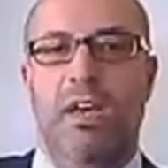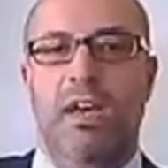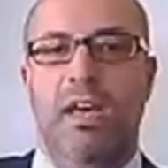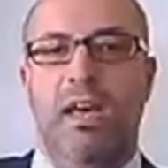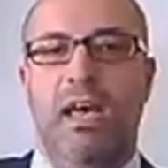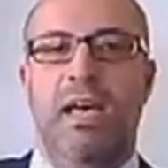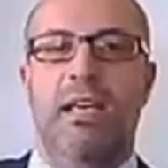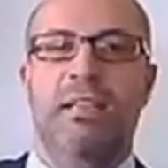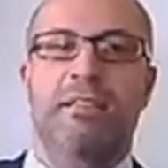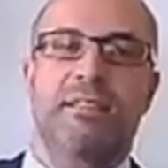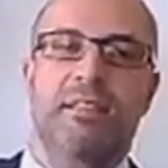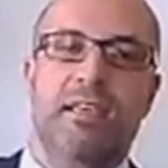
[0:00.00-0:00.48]

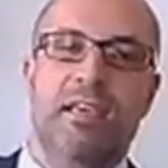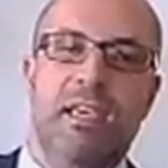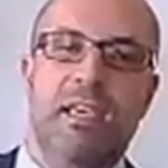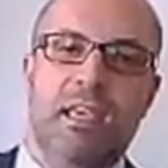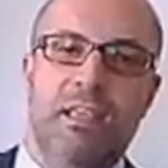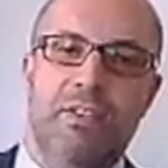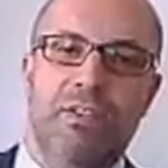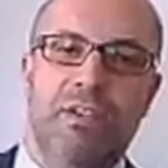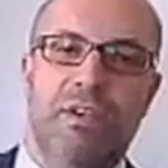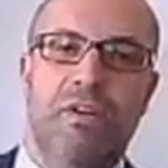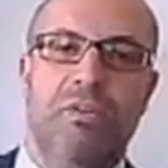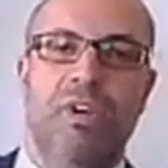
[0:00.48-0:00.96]
has
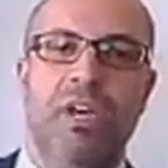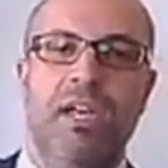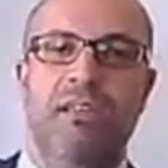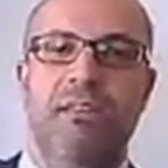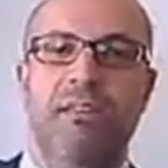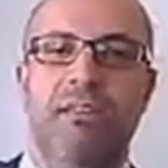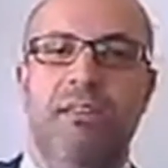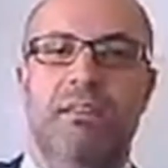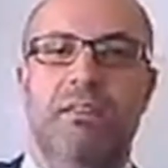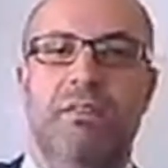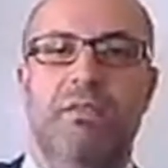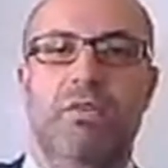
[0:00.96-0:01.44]

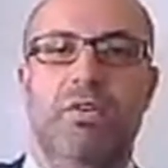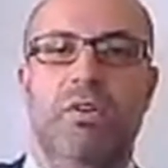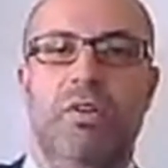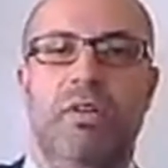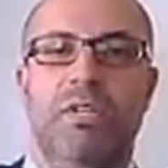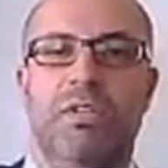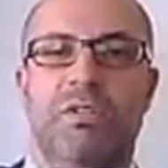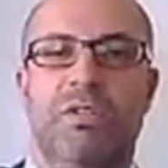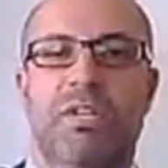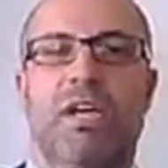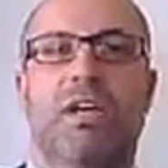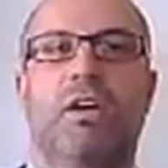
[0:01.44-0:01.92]
integrated the
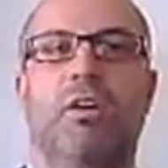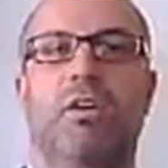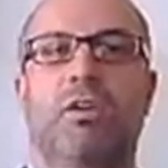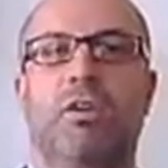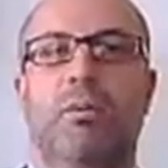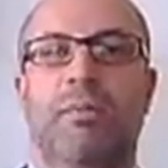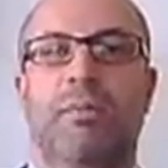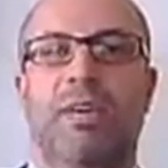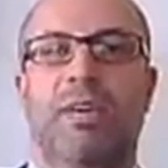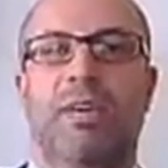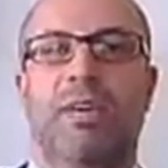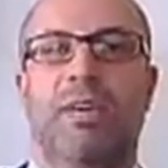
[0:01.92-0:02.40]
Turkish
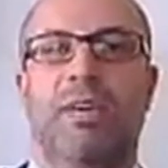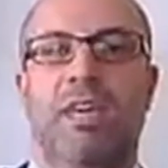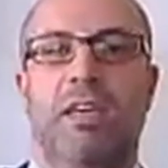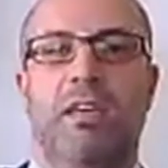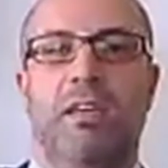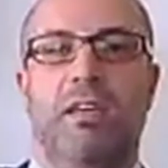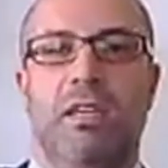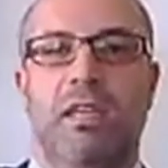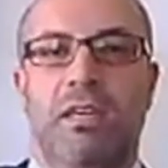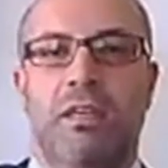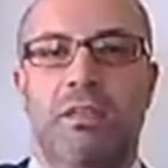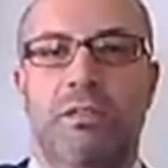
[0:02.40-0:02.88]
economy
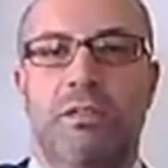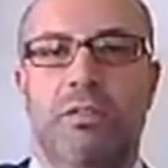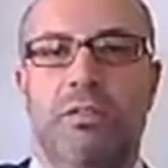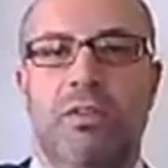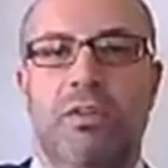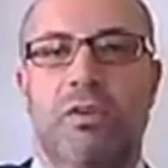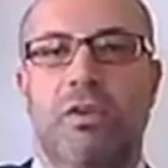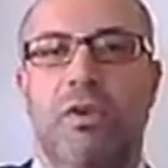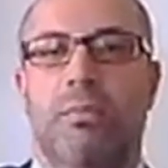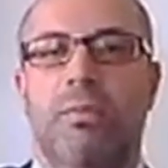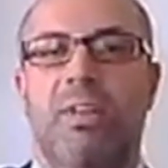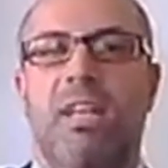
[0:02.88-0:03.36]
into
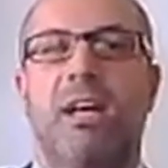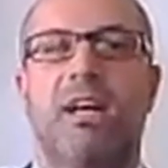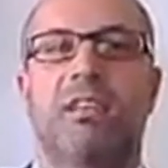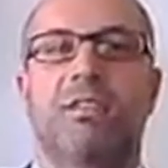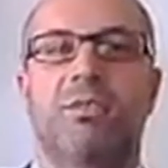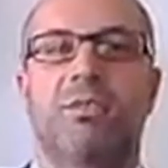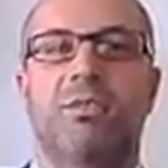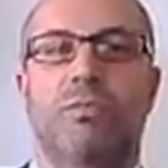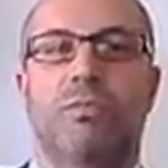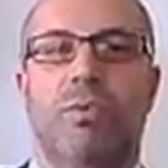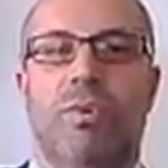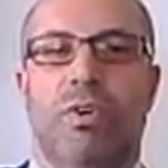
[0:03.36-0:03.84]
globalized